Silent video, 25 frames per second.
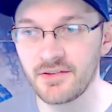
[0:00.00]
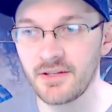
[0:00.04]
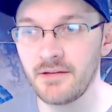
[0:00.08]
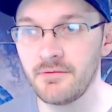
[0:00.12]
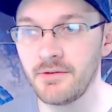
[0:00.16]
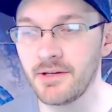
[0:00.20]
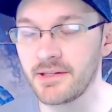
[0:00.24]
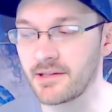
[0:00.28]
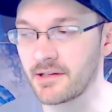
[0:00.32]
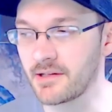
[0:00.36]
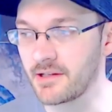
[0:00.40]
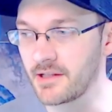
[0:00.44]

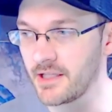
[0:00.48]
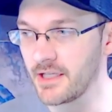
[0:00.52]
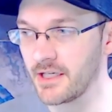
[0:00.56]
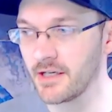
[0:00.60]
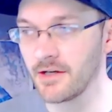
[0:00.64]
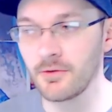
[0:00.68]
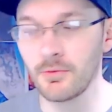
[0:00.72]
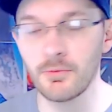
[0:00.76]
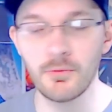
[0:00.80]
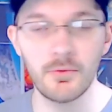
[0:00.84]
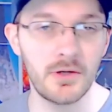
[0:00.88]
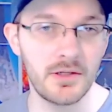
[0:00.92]
when it's a
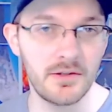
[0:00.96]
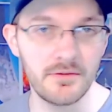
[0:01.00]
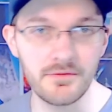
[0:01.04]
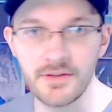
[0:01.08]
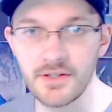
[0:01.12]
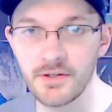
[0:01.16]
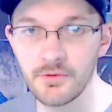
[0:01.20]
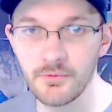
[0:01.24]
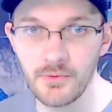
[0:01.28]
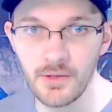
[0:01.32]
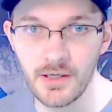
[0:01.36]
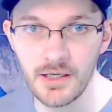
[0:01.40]
clear one
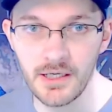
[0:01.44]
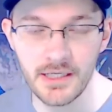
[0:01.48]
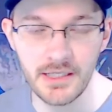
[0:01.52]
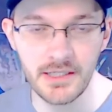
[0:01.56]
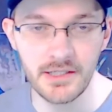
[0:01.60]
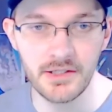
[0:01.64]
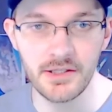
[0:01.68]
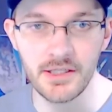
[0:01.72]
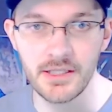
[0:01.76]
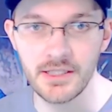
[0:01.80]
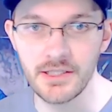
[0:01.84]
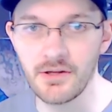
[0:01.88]
v
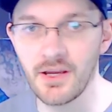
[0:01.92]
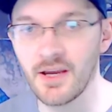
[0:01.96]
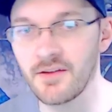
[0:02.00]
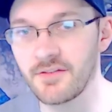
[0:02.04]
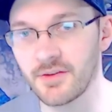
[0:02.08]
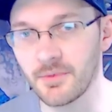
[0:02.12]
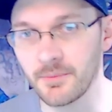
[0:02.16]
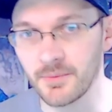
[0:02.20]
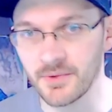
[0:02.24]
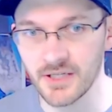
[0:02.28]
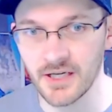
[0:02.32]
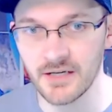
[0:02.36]
one and you have
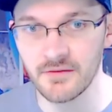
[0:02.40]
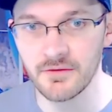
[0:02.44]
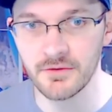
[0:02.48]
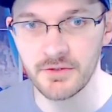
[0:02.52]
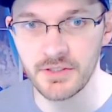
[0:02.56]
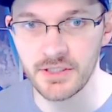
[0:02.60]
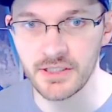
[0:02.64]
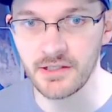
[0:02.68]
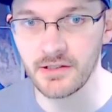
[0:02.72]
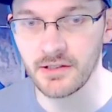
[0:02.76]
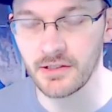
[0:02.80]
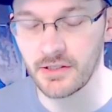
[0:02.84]
some cover
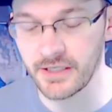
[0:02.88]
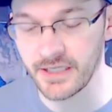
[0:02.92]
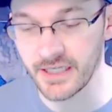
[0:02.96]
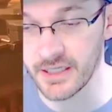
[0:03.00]
you can get